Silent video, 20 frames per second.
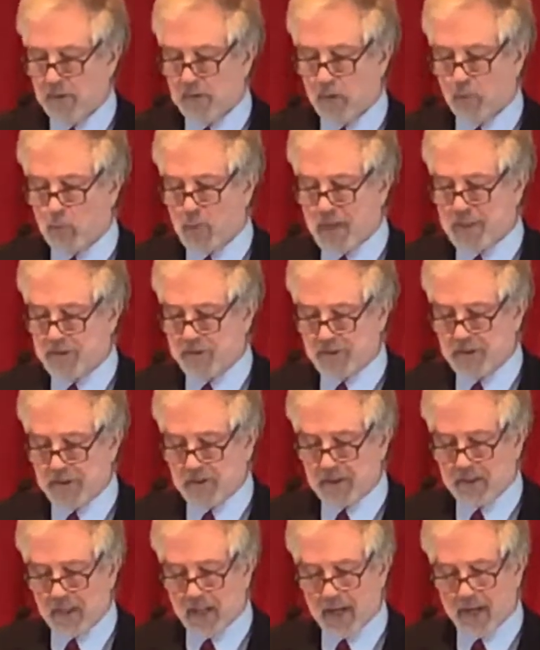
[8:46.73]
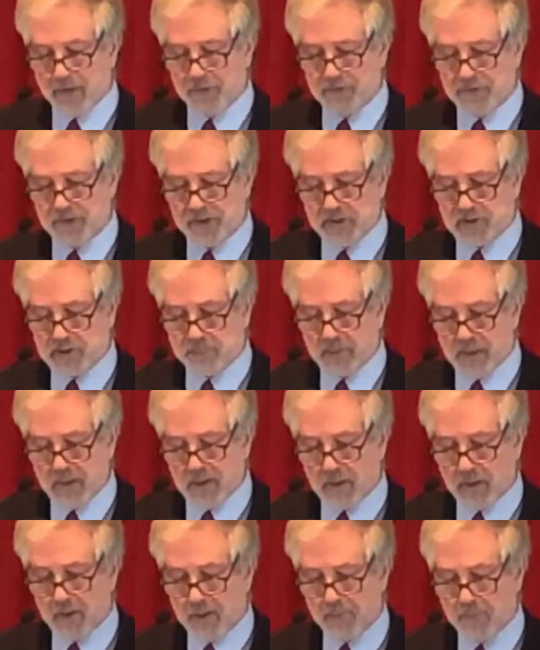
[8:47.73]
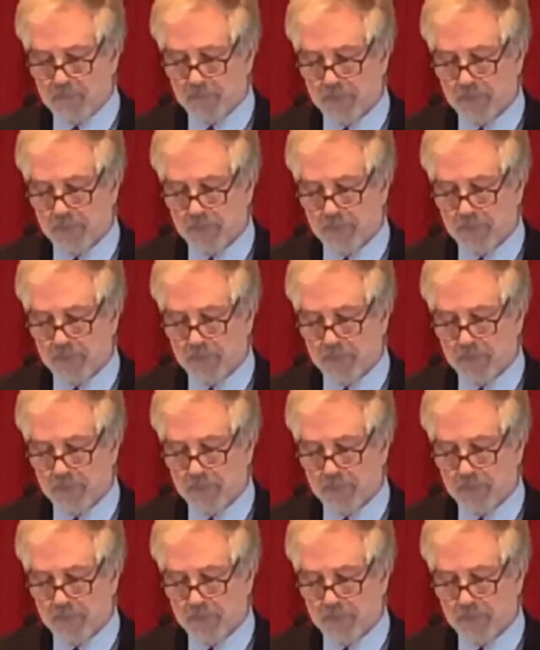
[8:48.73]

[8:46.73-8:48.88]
the winds and the clouds disappeared,